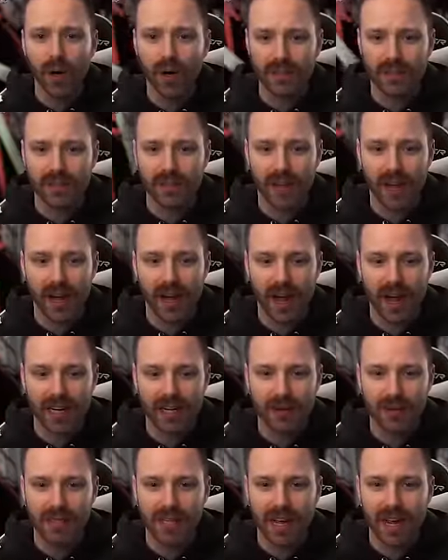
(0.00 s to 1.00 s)
what the
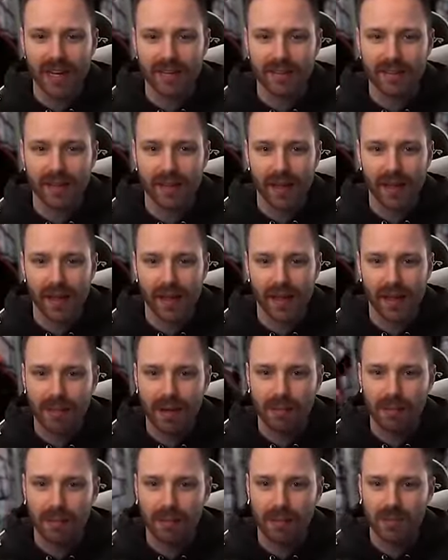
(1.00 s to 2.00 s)
heck was that?
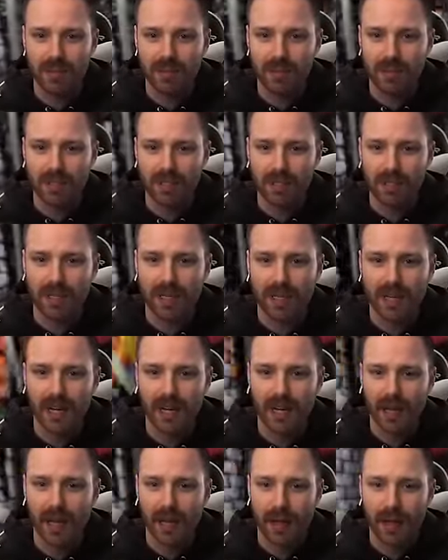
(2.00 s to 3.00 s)
Dismemberment's supposed to be
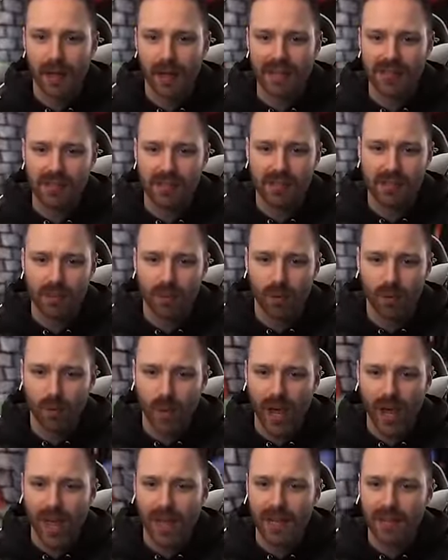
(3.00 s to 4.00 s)
the best
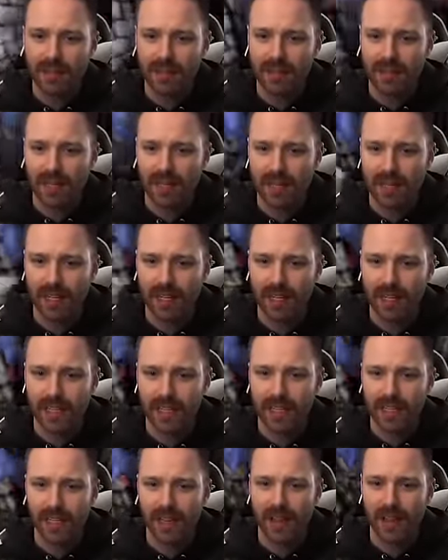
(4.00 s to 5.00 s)
way to
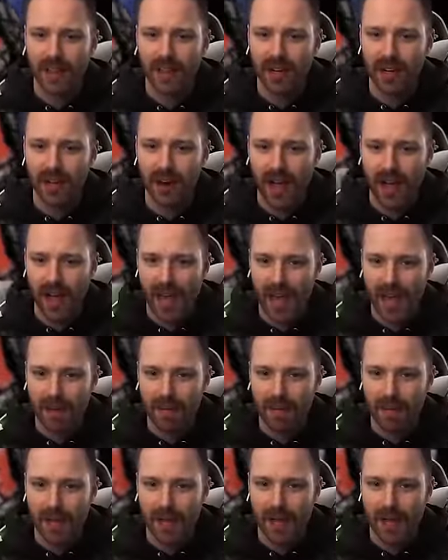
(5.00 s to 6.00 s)
kill your
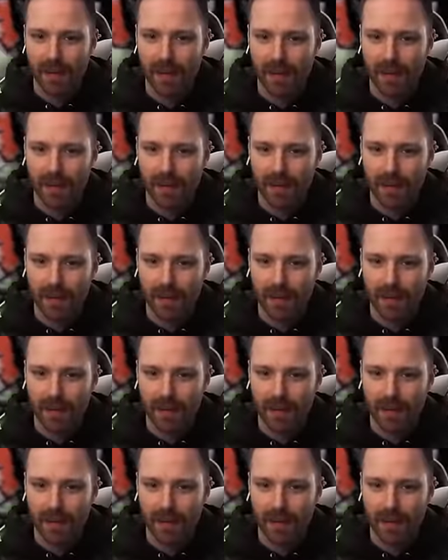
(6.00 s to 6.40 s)
enemy.